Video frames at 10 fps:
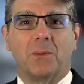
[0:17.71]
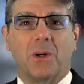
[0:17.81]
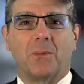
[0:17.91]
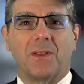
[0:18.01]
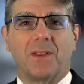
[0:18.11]

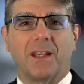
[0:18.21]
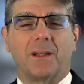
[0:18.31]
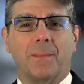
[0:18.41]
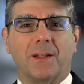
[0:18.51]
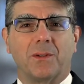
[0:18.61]
what we
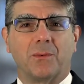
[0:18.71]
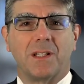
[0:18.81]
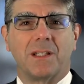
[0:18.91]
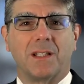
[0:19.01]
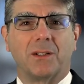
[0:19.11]
think about the
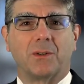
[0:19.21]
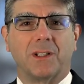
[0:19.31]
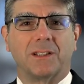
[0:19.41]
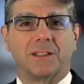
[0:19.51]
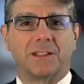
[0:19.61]
recent
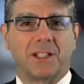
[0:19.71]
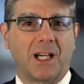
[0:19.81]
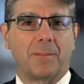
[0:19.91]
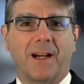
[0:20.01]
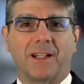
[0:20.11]
increase in
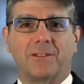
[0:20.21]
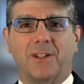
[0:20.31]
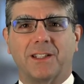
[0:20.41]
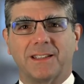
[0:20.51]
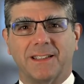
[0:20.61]
stock market
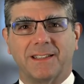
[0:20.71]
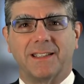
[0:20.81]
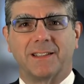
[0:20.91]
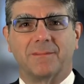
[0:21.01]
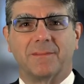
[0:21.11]

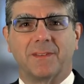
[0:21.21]
volatility.